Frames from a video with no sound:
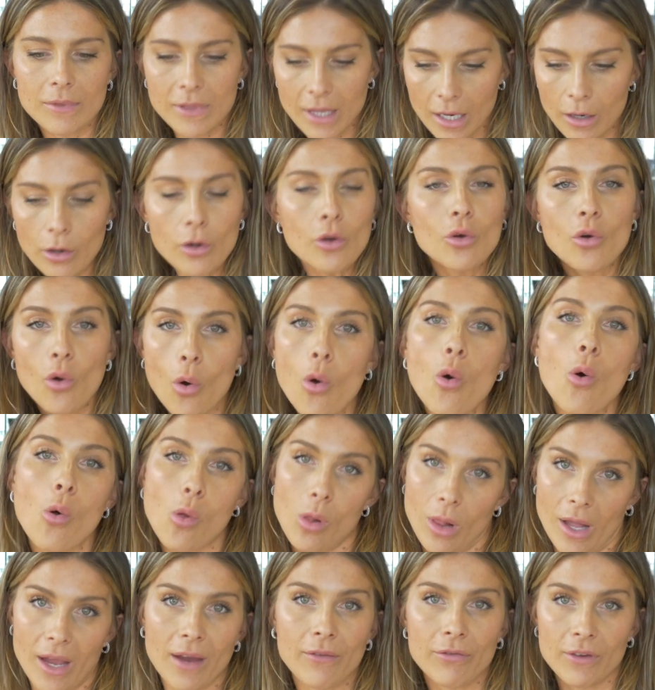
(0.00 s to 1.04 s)
their
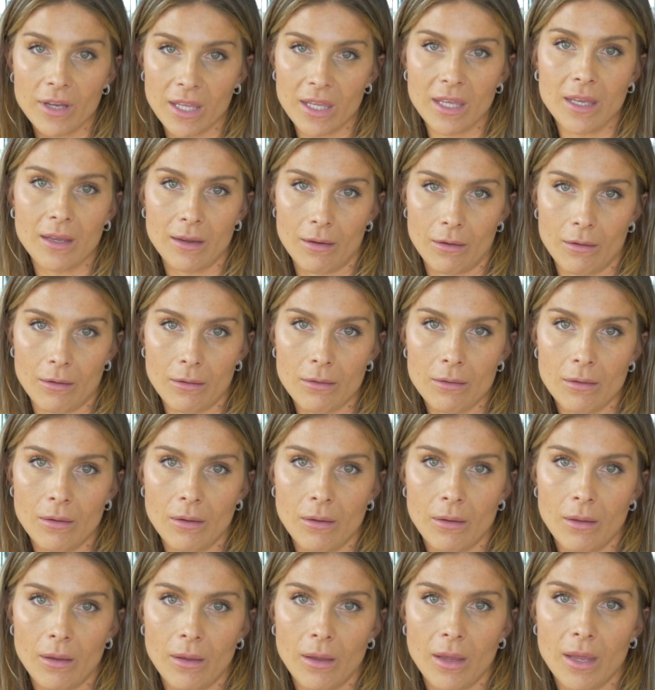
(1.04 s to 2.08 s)
goal every year
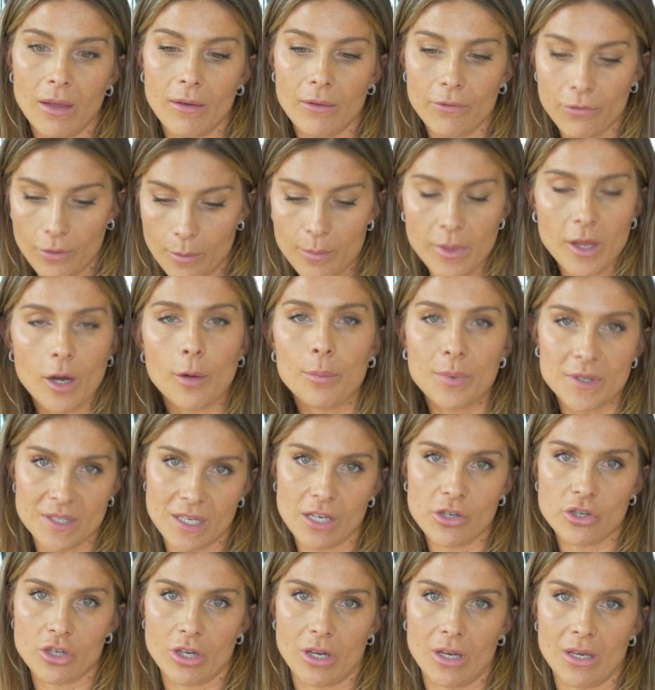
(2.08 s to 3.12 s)
from their
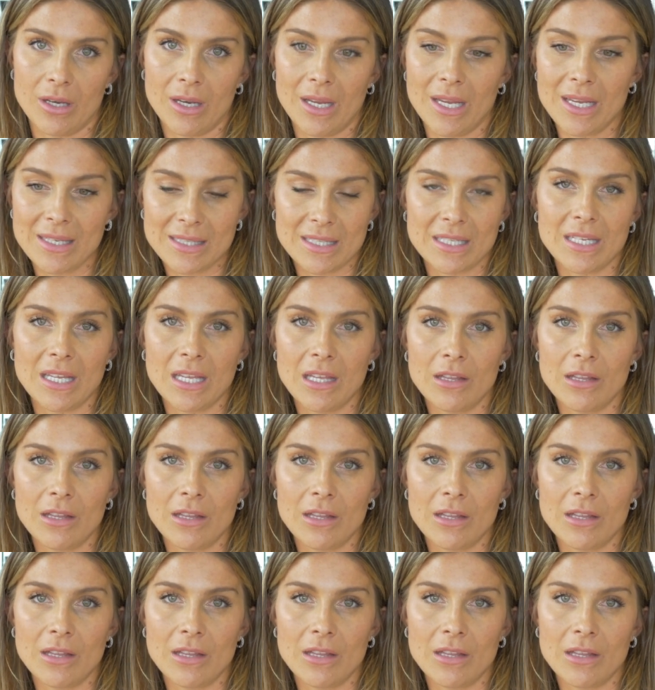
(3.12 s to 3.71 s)
position is to